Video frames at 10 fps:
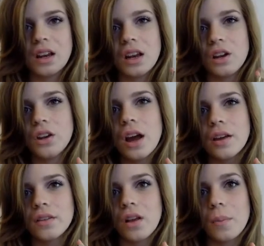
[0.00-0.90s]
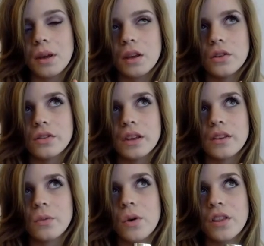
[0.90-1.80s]
and you guys saw me use
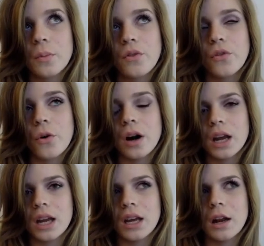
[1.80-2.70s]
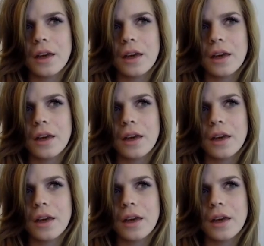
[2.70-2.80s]
this once before in